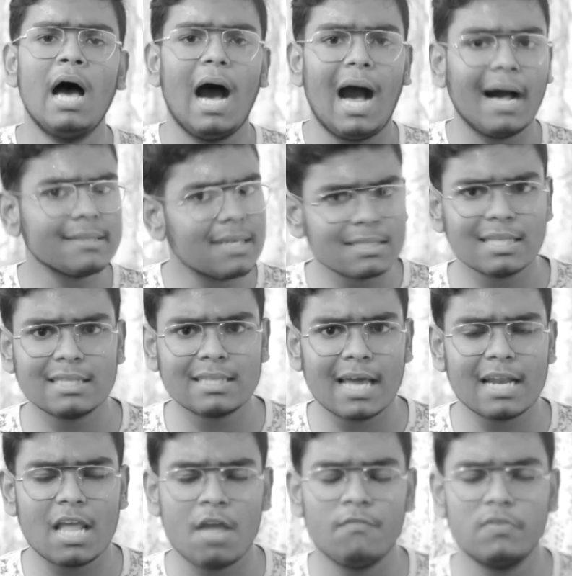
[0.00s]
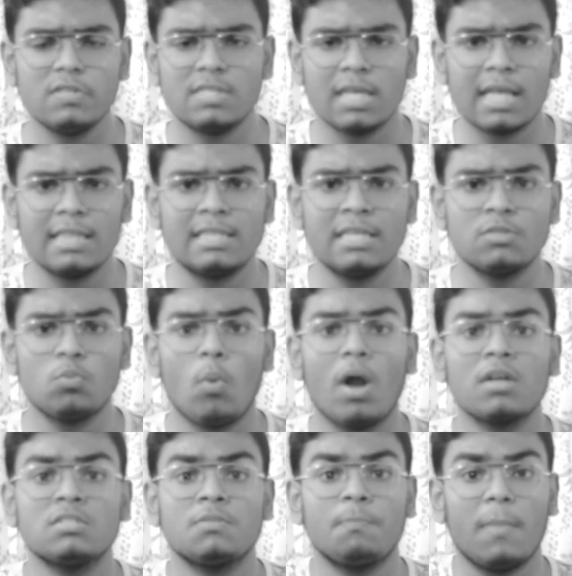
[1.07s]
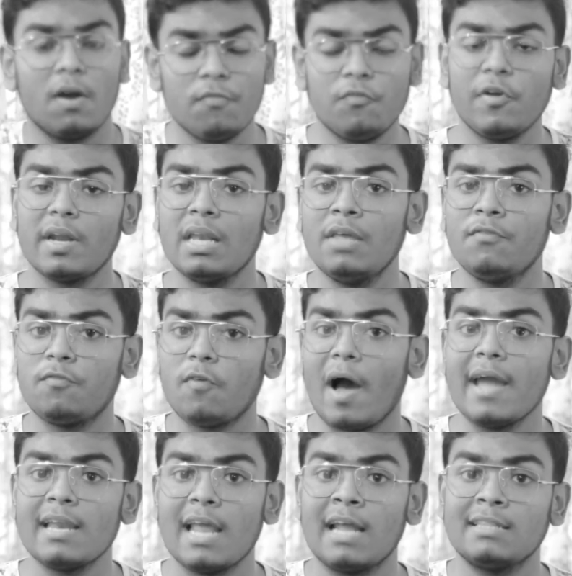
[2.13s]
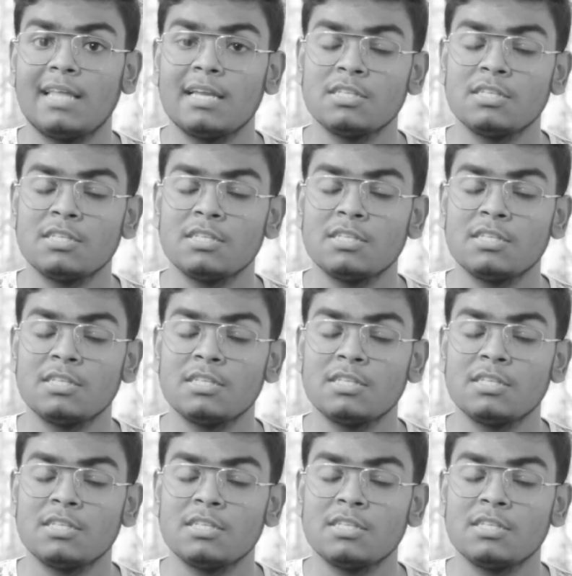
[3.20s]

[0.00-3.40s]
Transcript: Other than that, every single thing works perfectly fine and there